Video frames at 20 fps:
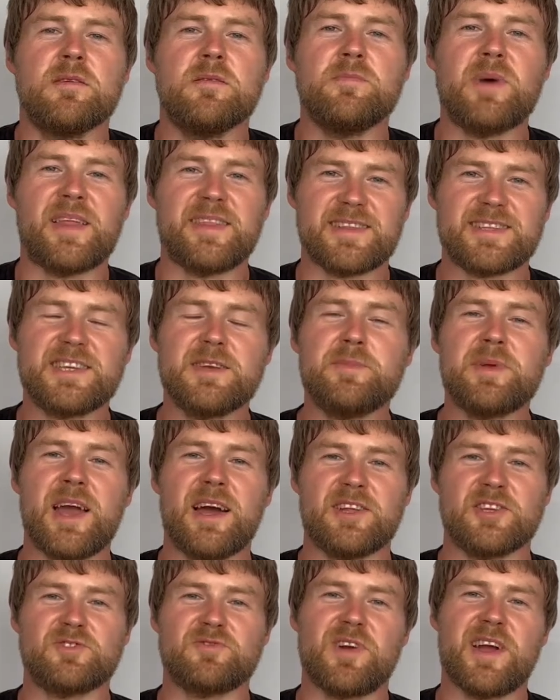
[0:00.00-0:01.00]
But the
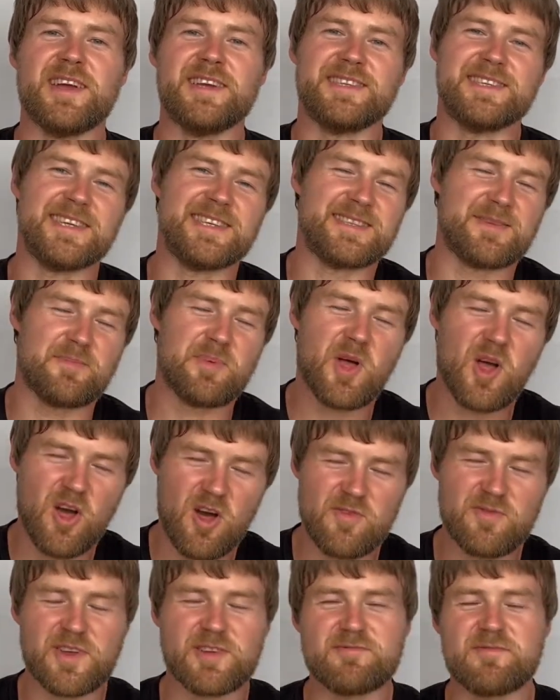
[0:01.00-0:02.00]
Tibialis Raise is the
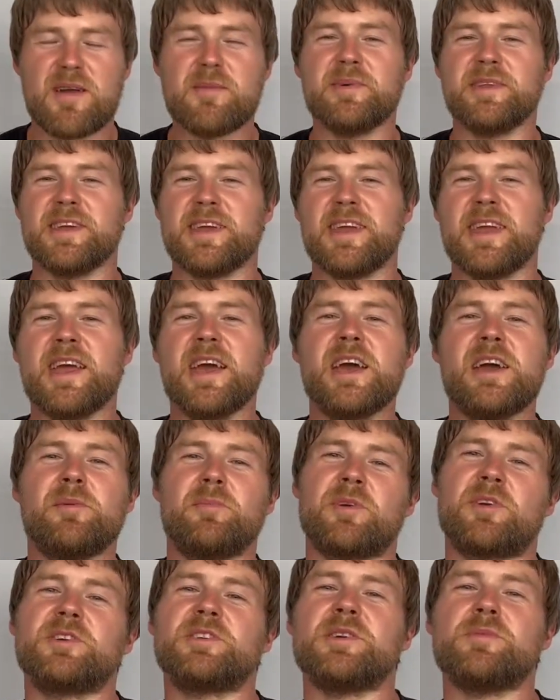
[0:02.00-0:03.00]
perfect remedy
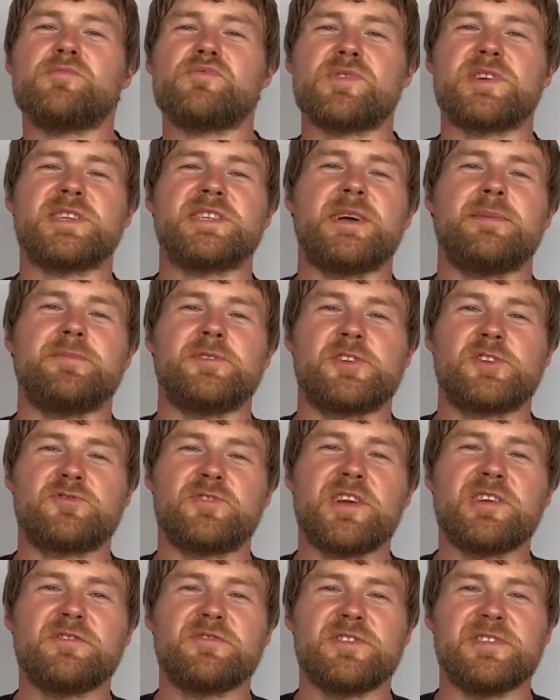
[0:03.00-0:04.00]
because it brings up the
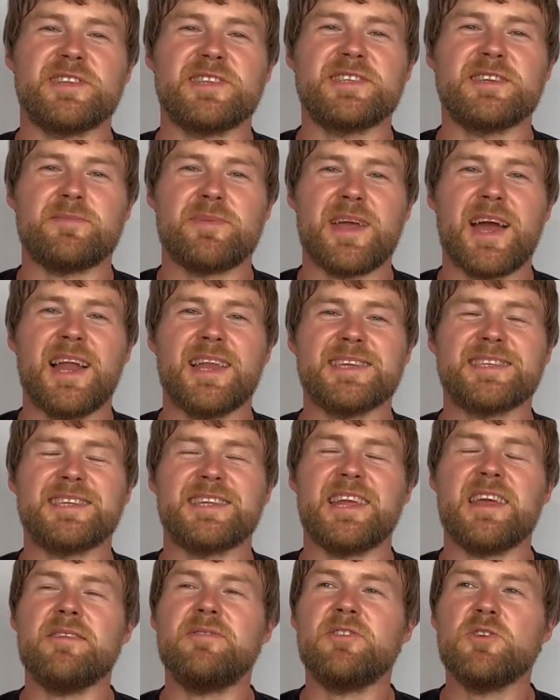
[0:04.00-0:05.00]
strength in the tibialis.
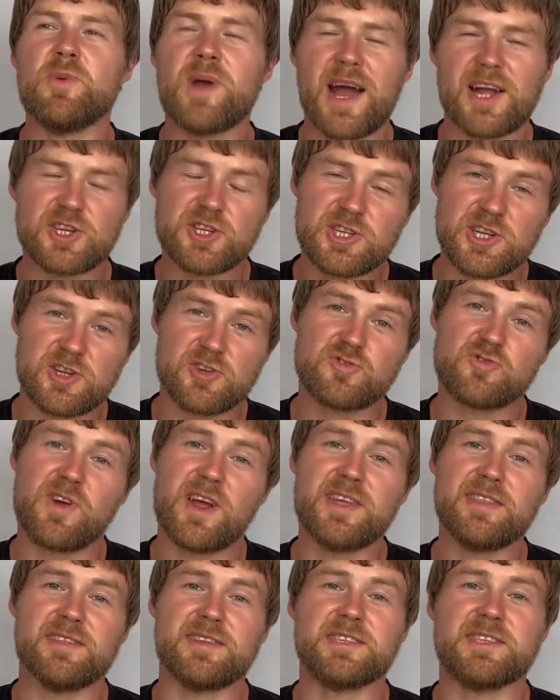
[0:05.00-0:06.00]
And if you actually
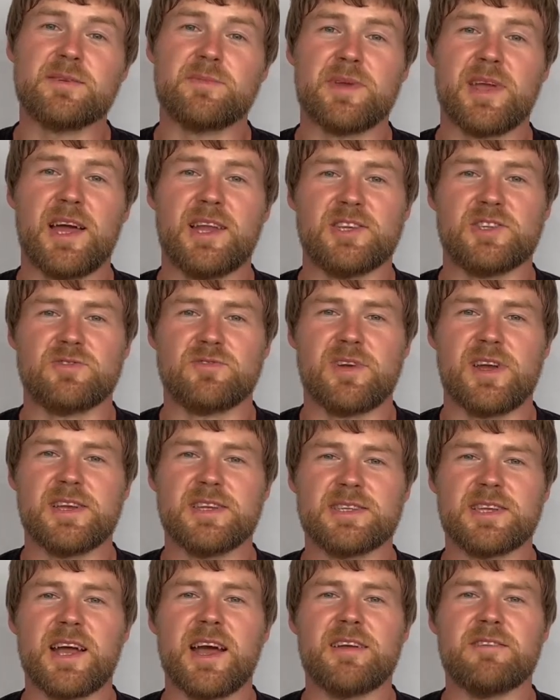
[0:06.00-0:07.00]
train the Tibialis
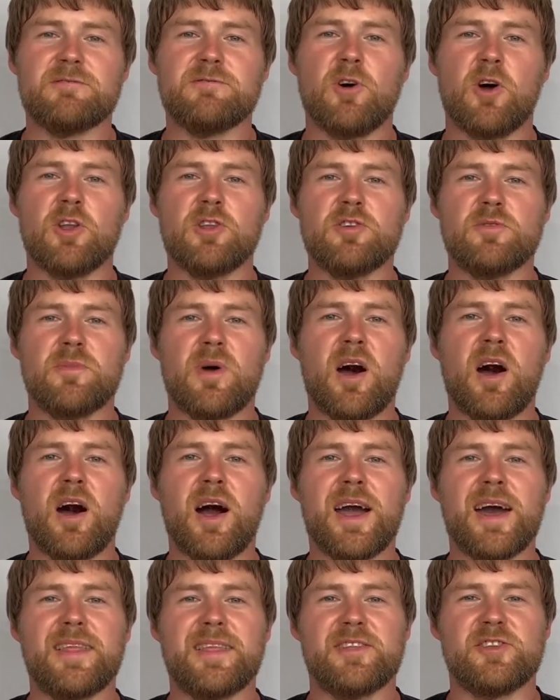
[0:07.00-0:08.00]
Raise at a volume
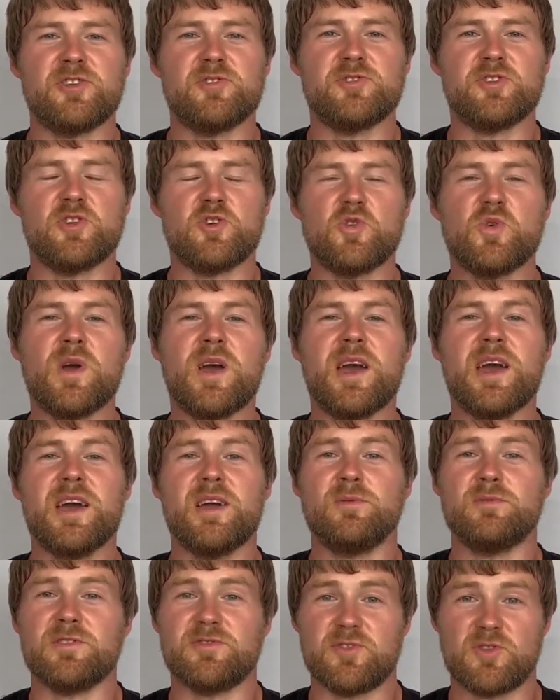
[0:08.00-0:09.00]
higher than you do
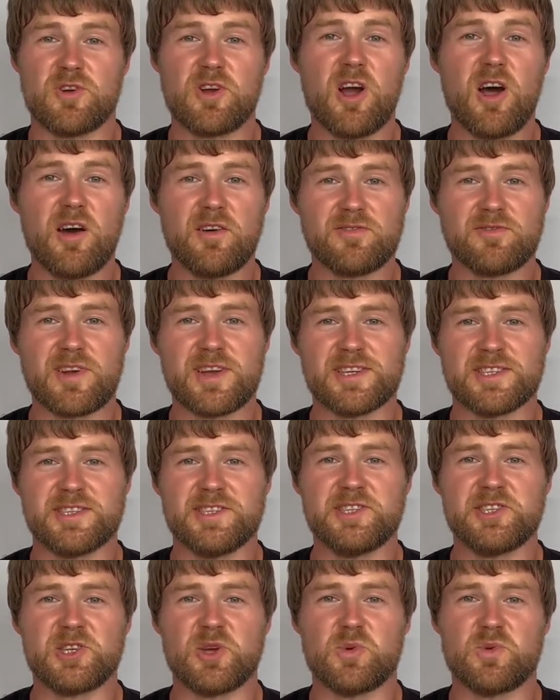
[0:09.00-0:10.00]
with your calf
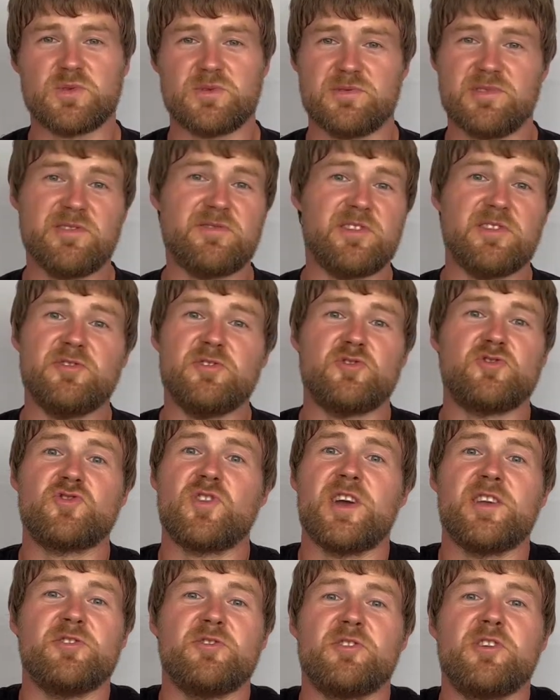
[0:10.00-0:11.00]
raises, so even if you
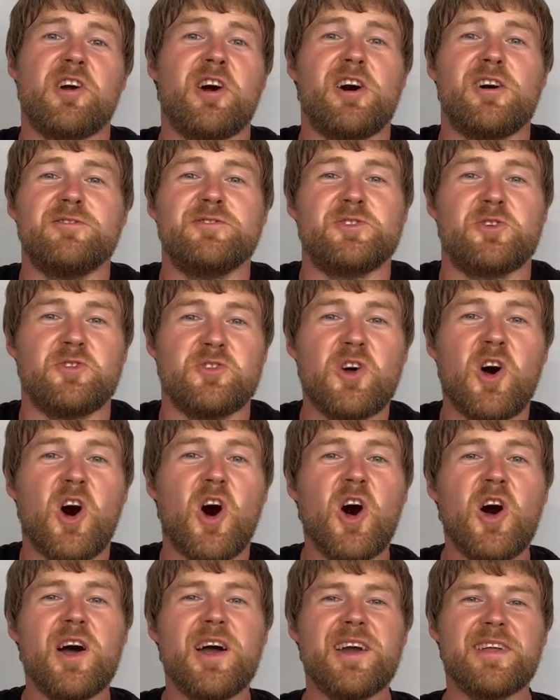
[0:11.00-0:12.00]
train your calves or
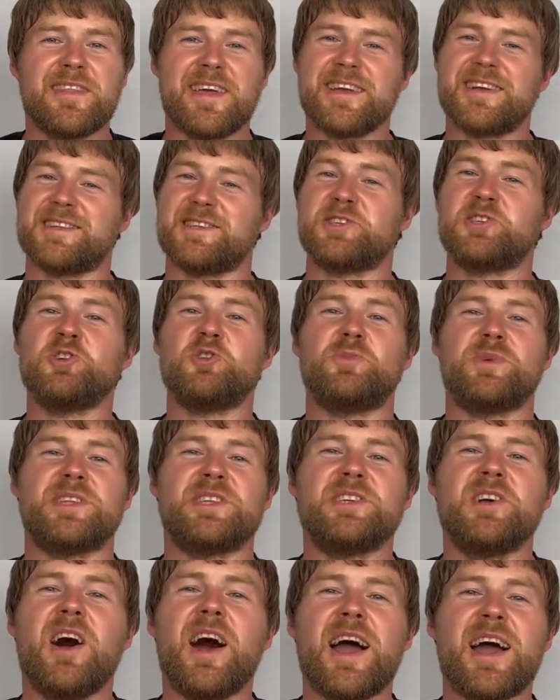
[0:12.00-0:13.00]
not, they can still be
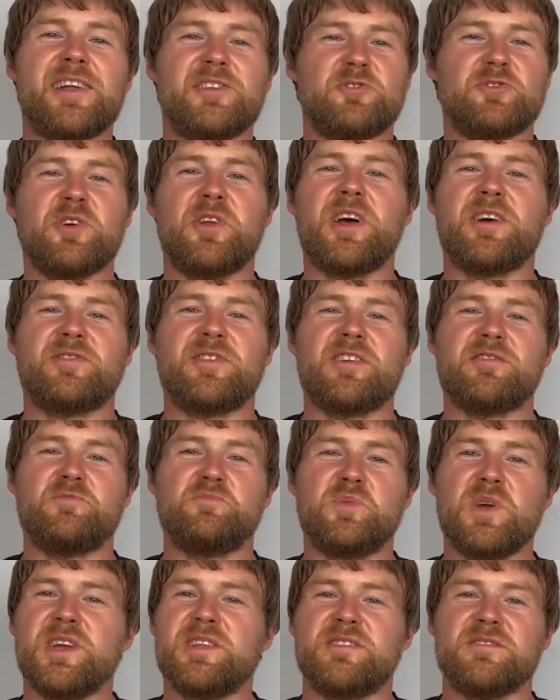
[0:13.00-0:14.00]
tight, and you don't have to have
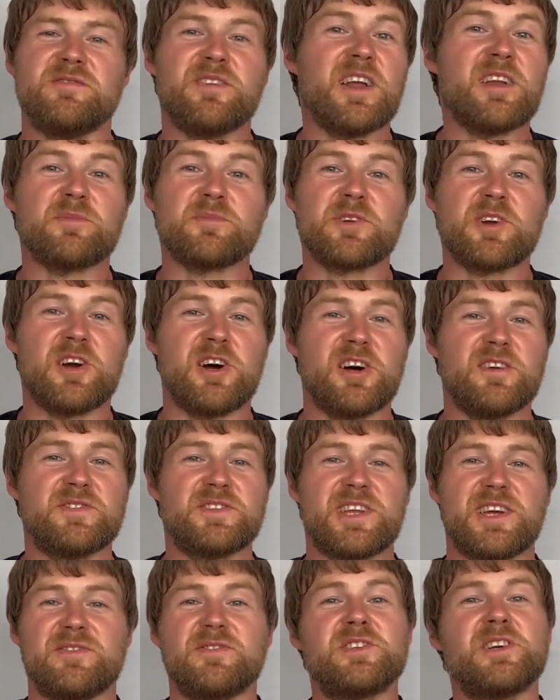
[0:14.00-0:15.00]
big developed calves
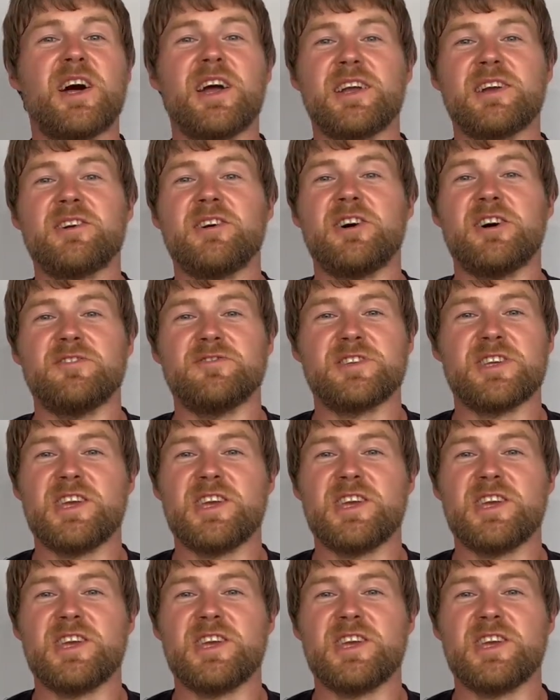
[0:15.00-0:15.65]
to have tight calves.